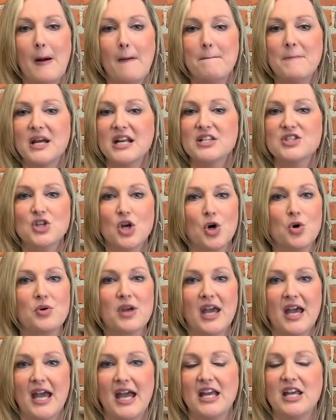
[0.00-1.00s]
But it's
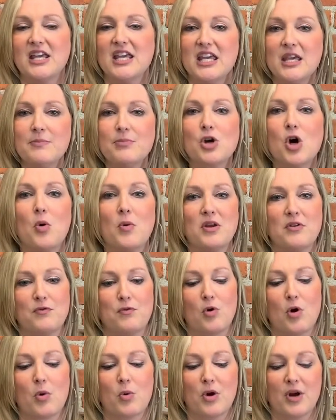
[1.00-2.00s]
okay. Keep going
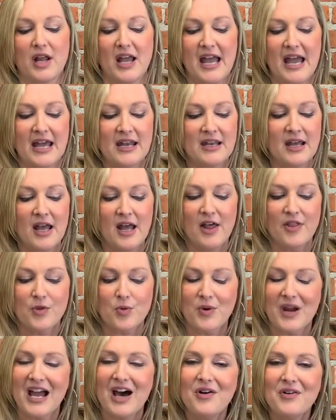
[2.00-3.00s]
forward. And
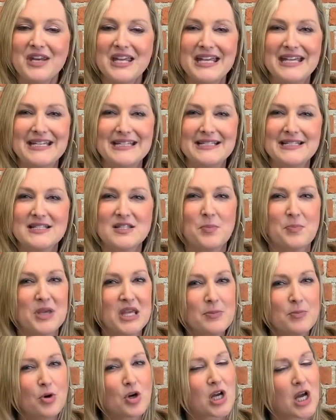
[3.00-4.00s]
the reality is the
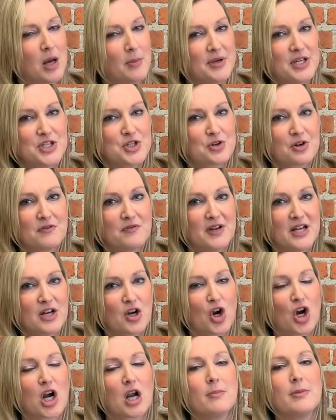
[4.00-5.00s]
people coming to your
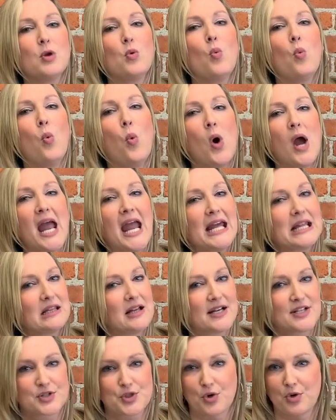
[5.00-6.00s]
event are going to be way
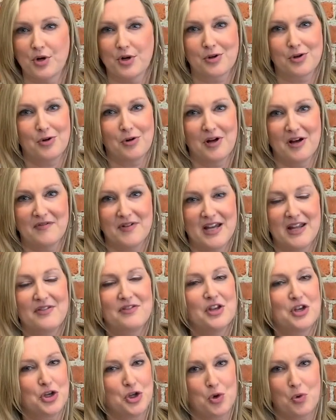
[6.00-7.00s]
less critical of it
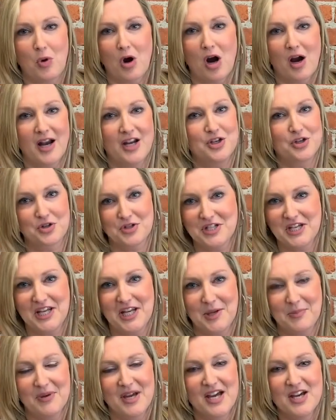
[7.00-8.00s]
than you are and your
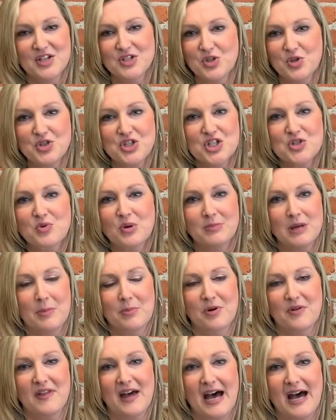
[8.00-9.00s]
team. So just
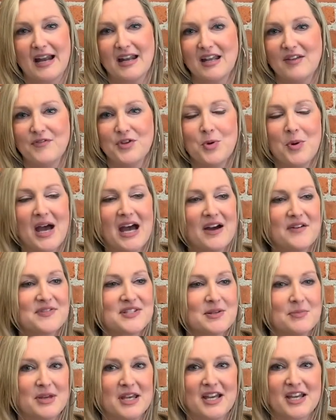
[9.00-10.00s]
remember that. If you have
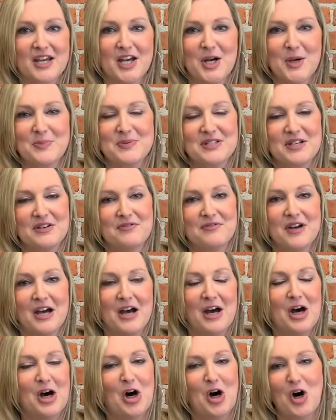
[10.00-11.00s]
some hiccups, if
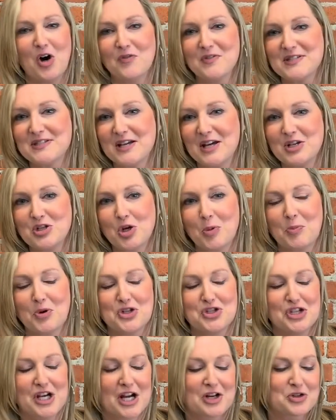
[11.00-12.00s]
all of a sudden your
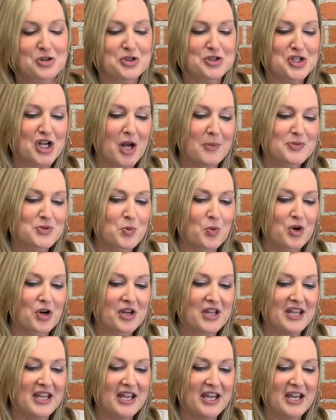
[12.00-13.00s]
projector stops
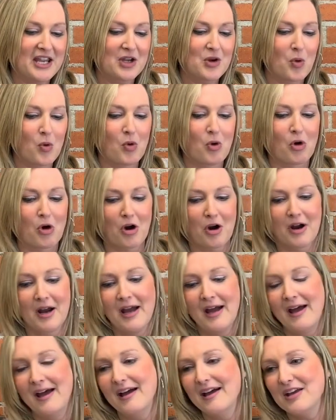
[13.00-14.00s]
working,
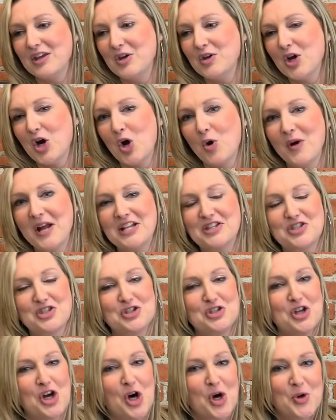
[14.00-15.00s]
or it
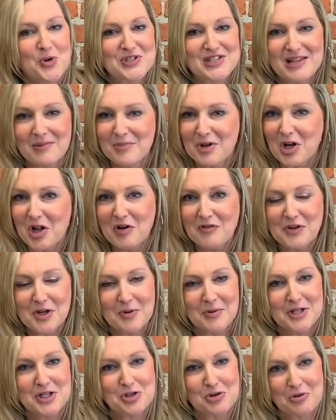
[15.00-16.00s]
snows in the middle of
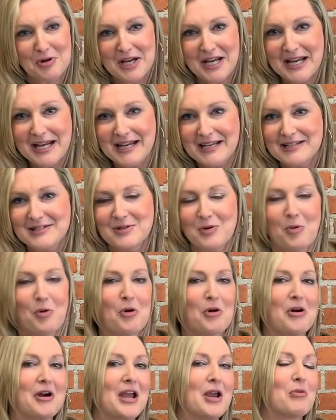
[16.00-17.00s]
your retreat,
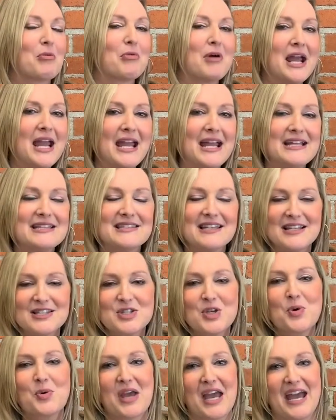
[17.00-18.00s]
or it rains,
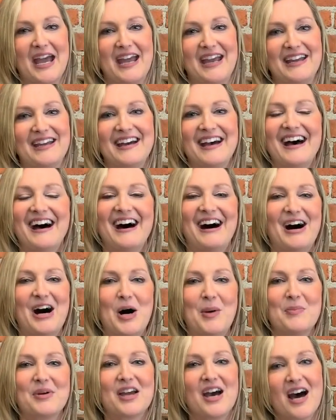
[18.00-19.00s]
it's okay.
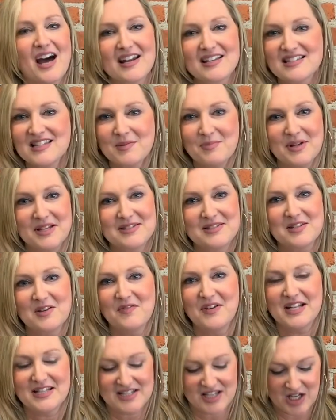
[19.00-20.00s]
God is in the midst
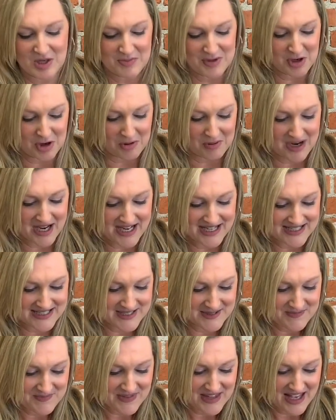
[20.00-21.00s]
of it. It's going to be all right.